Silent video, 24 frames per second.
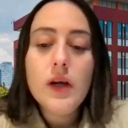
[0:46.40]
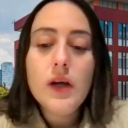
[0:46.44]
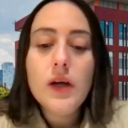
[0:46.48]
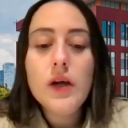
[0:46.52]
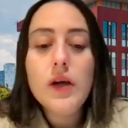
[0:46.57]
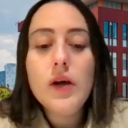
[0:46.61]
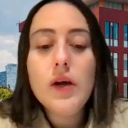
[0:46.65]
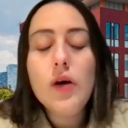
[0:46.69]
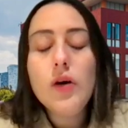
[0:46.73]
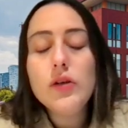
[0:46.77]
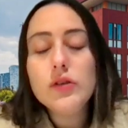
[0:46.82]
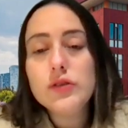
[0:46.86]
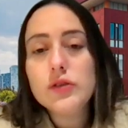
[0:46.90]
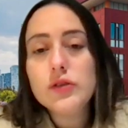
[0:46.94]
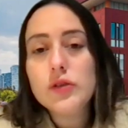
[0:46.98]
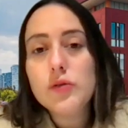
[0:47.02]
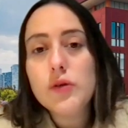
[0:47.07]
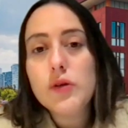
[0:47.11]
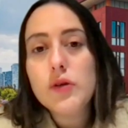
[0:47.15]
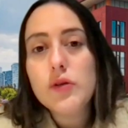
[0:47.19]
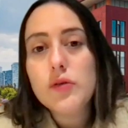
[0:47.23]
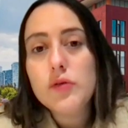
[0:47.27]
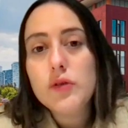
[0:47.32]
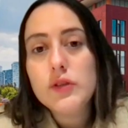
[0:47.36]
Also,
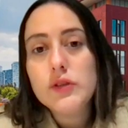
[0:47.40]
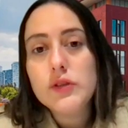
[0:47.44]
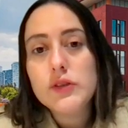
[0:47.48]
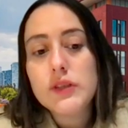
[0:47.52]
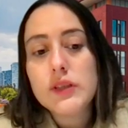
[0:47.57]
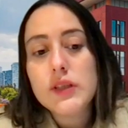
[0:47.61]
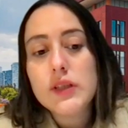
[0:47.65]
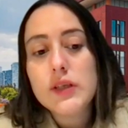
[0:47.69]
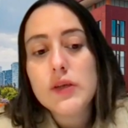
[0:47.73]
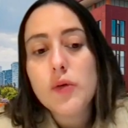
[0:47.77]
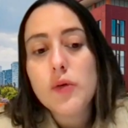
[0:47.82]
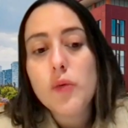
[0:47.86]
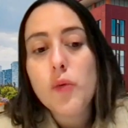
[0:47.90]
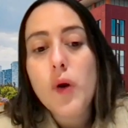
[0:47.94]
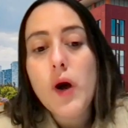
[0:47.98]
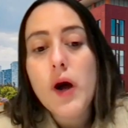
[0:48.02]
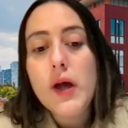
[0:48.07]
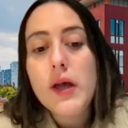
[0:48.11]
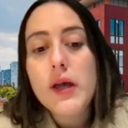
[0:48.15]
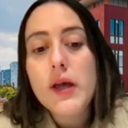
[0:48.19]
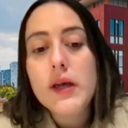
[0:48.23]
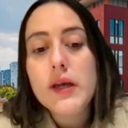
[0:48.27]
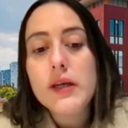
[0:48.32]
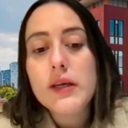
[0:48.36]
we will see
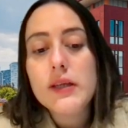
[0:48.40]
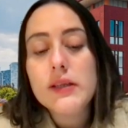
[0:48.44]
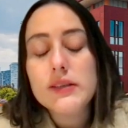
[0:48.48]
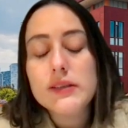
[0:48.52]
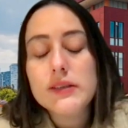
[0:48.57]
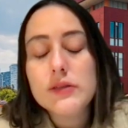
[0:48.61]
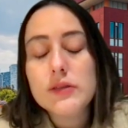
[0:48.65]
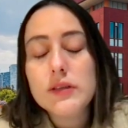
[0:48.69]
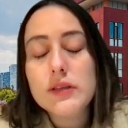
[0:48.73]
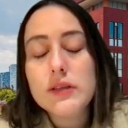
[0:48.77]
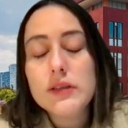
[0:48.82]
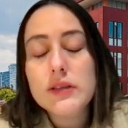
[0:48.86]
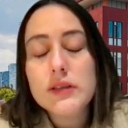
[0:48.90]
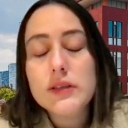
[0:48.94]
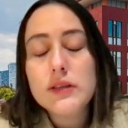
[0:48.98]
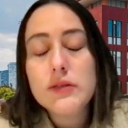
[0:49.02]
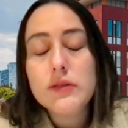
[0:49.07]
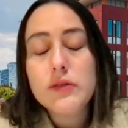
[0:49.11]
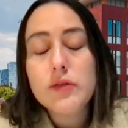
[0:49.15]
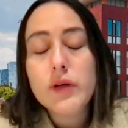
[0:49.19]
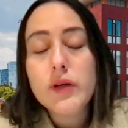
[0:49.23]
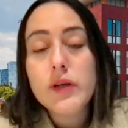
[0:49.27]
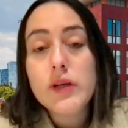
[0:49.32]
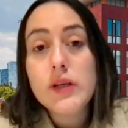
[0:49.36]
why
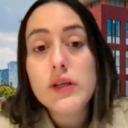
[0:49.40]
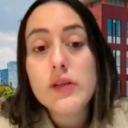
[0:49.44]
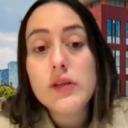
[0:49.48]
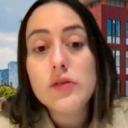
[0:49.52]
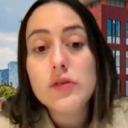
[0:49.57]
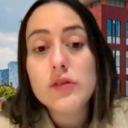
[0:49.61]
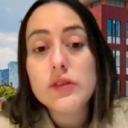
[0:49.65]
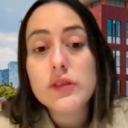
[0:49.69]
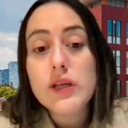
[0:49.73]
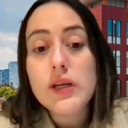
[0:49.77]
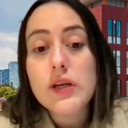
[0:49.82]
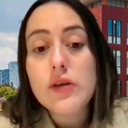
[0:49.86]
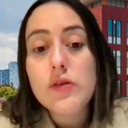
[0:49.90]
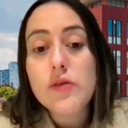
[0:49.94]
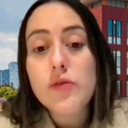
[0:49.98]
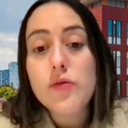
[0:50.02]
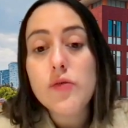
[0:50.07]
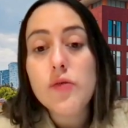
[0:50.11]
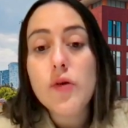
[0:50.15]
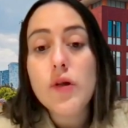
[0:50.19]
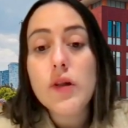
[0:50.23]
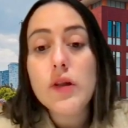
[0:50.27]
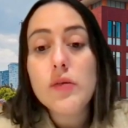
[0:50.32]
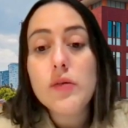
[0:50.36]
we need to stay
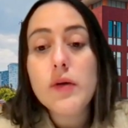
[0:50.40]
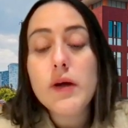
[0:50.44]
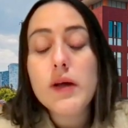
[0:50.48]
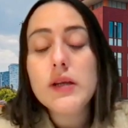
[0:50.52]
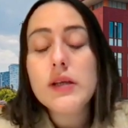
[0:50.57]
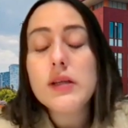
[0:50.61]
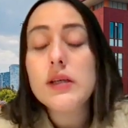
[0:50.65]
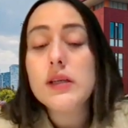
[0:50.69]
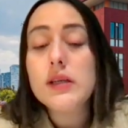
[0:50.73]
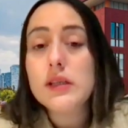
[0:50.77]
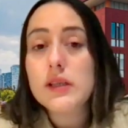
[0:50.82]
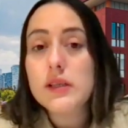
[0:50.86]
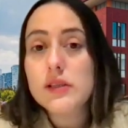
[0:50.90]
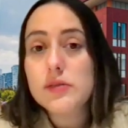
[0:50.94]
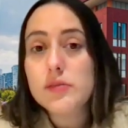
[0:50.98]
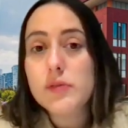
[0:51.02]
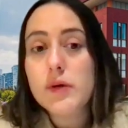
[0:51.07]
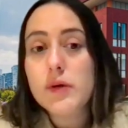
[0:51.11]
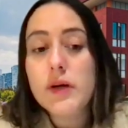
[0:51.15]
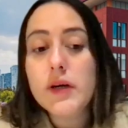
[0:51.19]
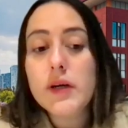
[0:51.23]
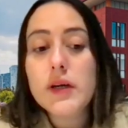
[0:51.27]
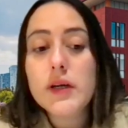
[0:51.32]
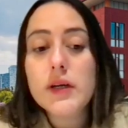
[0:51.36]
relevant in this
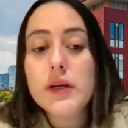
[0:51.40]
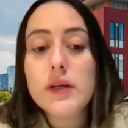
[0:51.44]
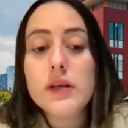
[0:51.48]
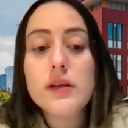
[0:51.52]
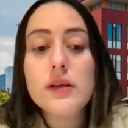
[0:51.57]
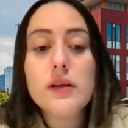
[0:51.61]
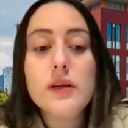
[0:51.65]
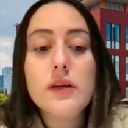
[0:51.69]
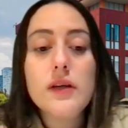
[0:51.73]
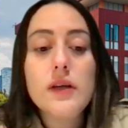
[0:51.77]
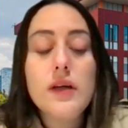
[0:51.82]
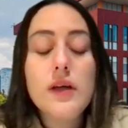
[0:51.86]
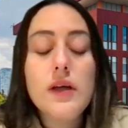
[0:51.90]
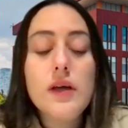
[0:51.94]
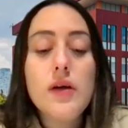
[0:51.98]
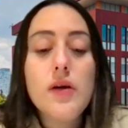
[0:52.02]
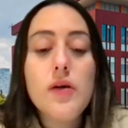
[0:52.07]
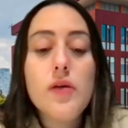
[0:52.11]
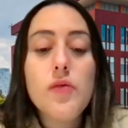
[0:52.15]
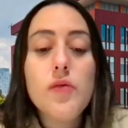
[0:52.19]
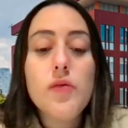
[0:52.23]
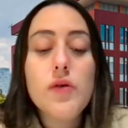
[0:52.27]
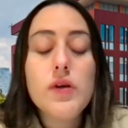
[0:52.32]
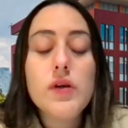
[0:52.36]
market.
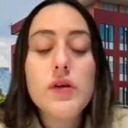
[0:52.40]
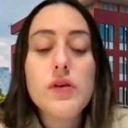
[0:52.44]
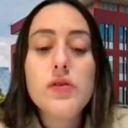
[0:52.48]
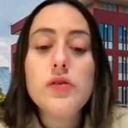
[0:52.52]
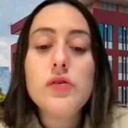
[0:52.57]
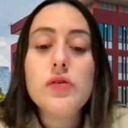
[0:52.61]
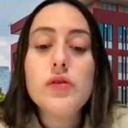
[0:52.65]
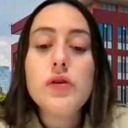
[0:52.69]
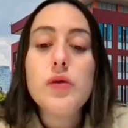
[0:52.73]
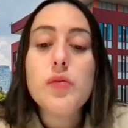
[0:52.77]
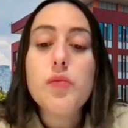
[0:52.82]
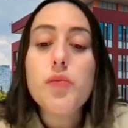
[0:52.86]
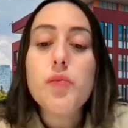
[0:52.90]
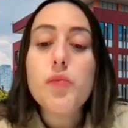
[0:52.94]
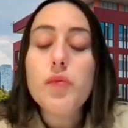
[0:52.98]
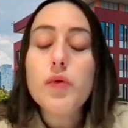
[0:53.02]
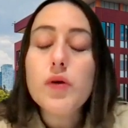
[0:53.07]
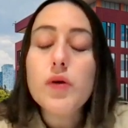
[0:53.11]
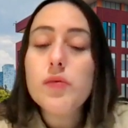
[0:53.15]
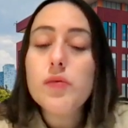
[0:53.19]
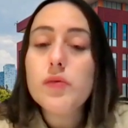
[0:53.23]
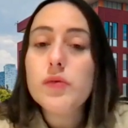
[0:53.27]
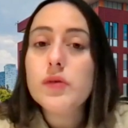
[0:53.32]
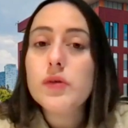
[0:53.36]
We need to
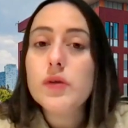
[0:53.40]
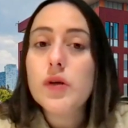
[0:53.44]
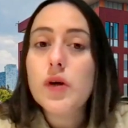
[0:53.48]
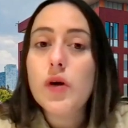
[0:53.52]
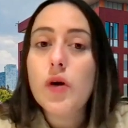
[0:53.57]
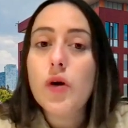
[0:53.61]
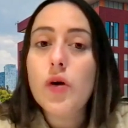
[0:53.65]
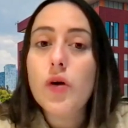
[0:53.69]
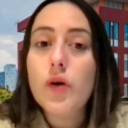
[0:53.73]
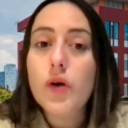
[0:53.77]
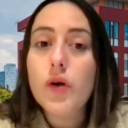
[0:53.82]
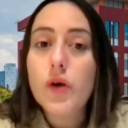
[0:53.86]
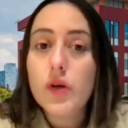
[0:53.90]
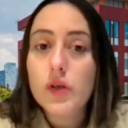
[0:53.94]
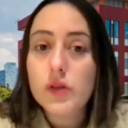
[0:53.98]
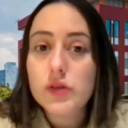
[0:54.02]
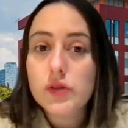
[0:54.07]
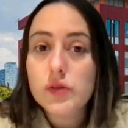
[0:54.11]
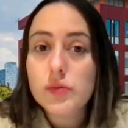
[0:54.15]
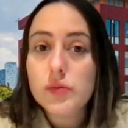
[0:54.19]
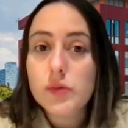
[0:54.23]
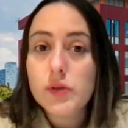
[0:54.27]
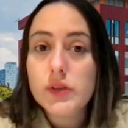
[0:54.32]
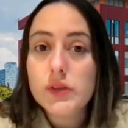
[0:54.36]
improve our
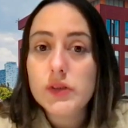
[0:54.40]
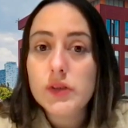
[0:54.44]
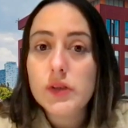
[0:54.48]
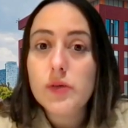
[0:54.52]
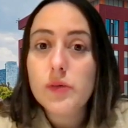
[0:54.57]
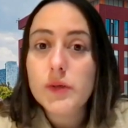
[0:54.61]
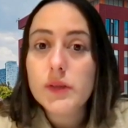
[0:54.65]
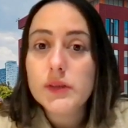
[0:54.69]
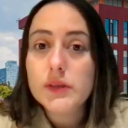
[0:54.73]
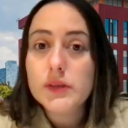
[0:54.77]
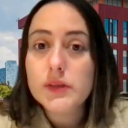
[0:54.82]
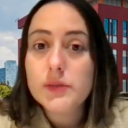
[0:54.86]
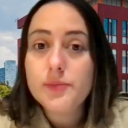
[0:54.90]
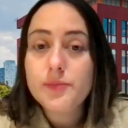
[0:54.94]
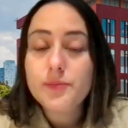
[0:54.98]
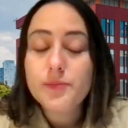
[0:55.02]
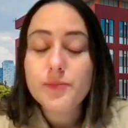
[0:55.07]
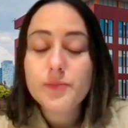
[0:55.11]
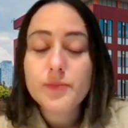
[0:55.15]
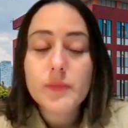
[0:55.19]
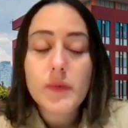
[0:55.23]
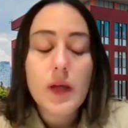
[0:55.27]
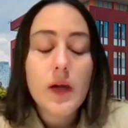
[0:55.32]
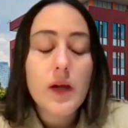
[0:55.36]
customer service.
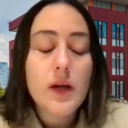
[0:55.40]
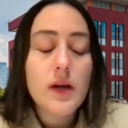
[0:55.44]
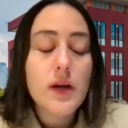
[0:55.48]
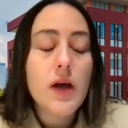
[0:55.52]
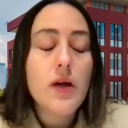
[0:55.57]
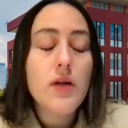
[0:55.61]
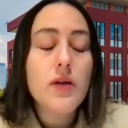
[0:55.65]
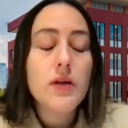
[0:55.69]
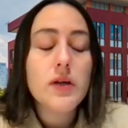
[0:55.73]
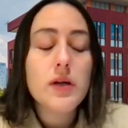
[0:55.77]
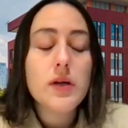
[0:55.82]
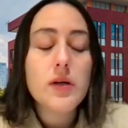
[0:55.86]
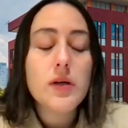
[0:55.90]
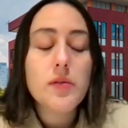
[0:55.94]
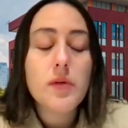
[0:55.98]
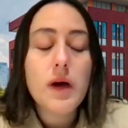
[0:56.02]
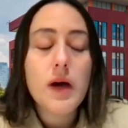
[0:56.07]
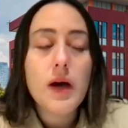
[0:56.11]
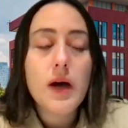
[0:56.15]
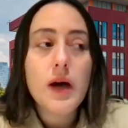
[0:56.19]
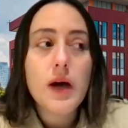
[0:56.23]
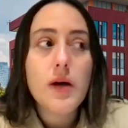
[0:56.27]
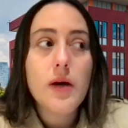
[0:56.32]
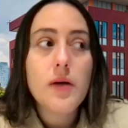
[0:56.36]
And I'll give
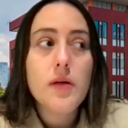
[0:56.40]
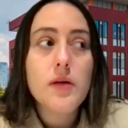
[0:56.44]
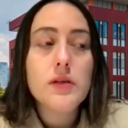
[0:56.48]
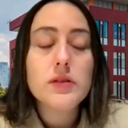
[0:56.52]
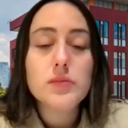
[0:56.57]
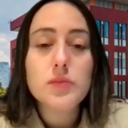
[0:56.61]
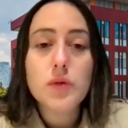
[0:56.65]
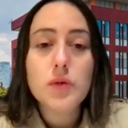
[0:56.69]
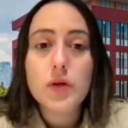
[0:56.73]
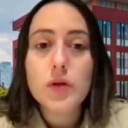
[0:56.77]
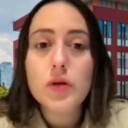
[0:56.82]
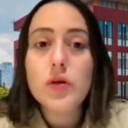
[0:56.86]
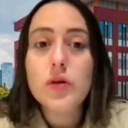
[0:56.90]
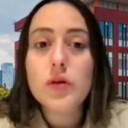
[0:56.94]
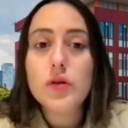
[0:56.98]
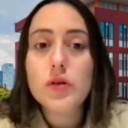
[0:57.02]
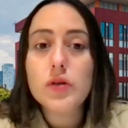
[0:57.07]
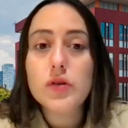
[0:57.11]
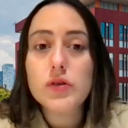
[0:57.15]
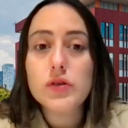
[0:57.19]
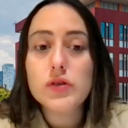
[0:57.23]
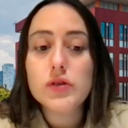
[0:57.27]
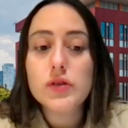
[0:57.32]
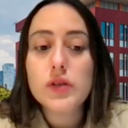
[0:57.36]
a small
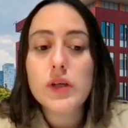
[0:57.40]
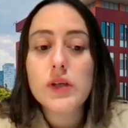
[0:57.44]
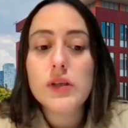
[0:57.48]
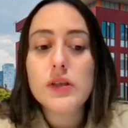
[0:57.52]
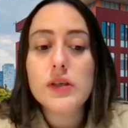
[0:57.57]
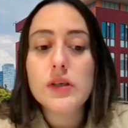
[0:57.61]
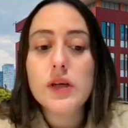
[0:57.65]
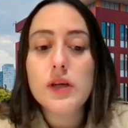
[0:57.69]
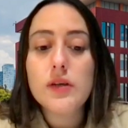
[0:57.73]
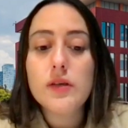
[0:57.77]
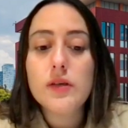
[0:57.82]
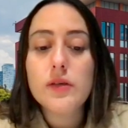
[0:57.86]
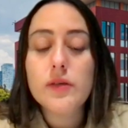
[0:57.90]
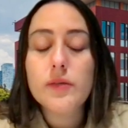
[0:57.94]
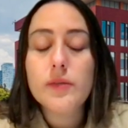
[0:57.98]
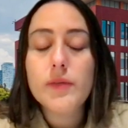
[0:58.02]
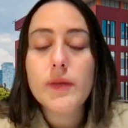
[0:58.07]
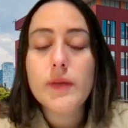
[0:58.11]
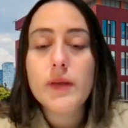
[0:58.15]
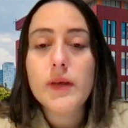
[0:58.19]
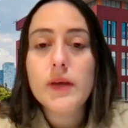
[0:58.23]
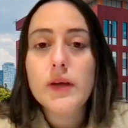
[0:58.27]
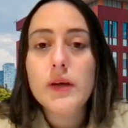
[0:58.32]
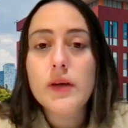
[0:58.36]
conclusion at the end.
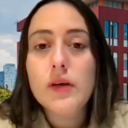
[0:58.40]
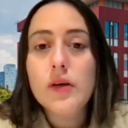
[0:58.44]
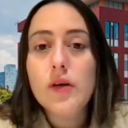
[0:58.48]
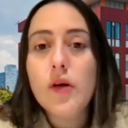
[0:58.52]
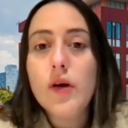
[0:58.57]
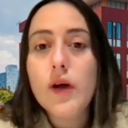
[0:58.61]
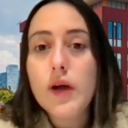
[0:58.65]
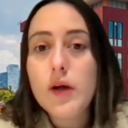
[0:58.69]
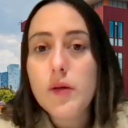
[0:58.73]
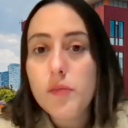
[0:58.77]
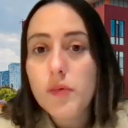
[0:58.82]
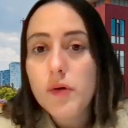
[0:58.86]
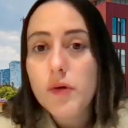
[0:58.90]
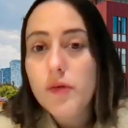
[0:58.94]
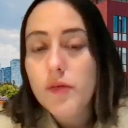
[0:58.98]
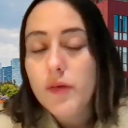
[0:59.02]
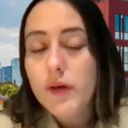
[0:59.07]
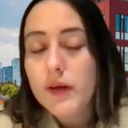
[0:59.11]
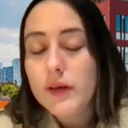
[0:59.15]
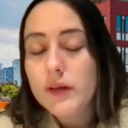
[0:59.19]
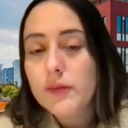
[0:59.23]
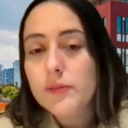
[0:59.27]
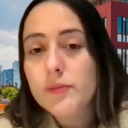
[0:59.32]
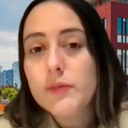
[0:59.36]
Okay,
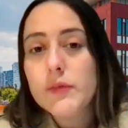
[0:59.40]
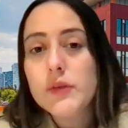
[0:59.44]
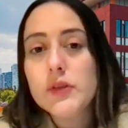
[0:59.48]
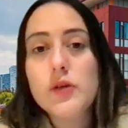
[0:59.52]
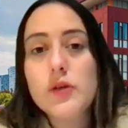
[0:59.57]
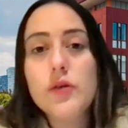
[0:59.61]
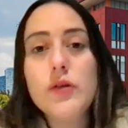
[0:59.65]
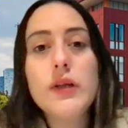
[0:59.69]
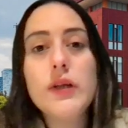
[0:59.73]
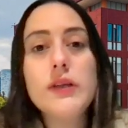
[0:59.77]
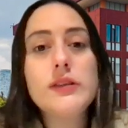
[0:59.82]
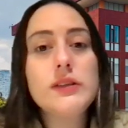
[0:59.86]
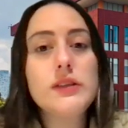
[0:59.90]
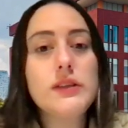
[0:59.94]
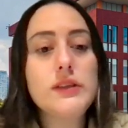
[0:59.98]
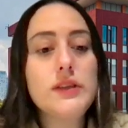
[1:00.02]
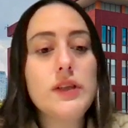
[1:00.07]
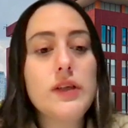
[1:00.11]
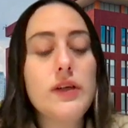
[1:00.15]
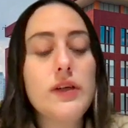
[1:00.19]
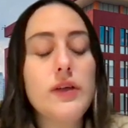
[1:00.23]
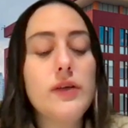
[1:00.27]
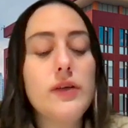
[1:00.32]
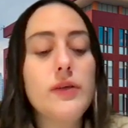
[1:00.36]
perfect. So let's
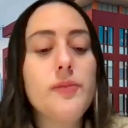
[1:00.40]
start.